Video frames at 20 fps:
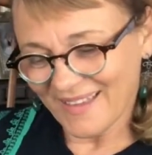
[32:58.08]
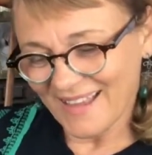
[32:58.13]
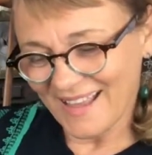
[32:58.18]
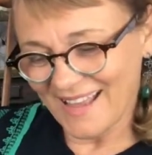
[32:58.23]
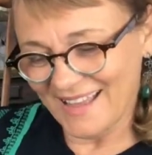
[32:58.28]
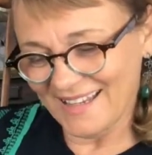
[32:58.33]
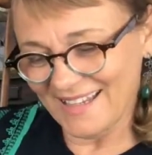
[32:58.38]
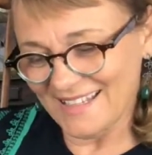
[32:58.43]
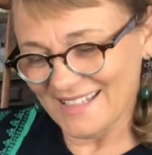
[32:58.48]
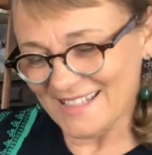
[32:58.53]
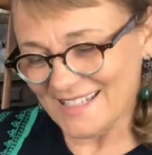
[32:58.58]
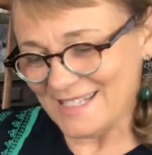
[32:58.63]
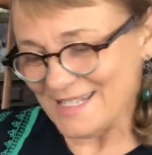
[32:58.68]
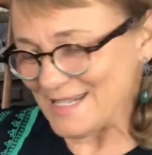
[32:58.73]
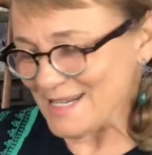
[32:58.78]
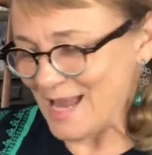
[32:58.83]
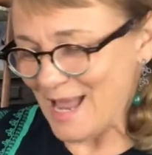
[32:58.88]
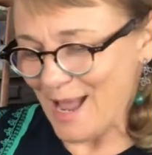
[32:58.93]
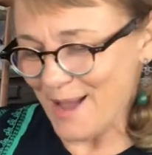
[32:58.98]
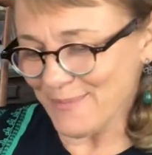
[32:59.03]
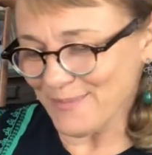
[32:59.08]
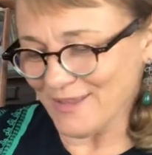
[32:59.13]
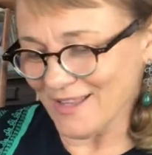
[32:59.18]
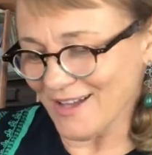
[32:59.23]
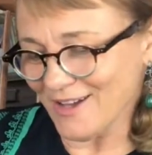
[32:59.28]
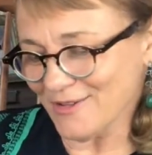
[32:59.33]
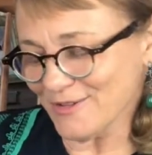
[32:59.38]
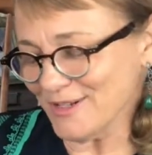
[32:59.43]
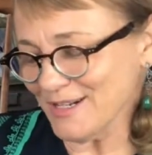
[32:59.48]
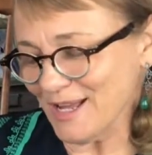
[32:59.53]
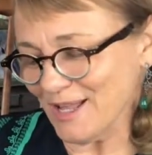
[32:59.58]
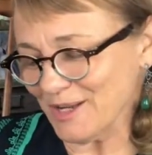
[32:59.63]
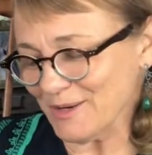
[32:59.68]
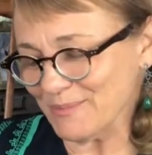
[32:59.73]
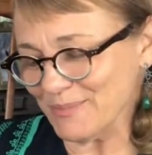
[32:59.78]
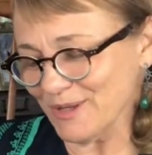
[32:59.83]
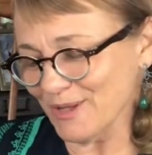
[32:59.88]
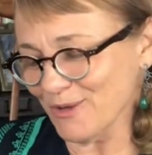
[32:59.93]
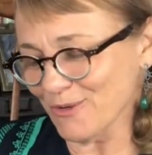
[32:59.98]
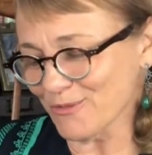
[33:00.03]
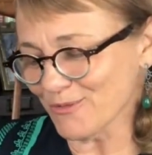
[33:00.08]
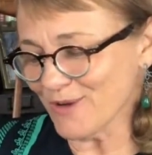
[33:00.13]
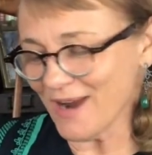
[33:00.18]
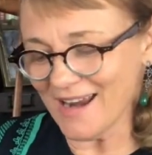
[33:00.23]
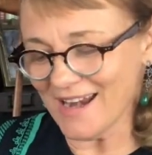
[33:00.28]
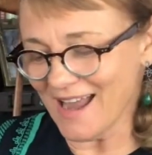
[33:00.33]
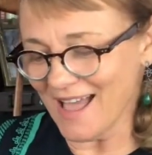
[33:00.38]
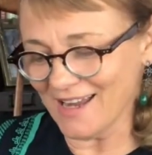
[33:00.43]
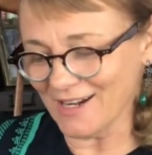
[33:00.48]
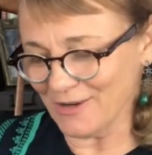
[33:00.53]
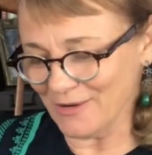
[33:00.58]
And he snapped the $100 bill right out of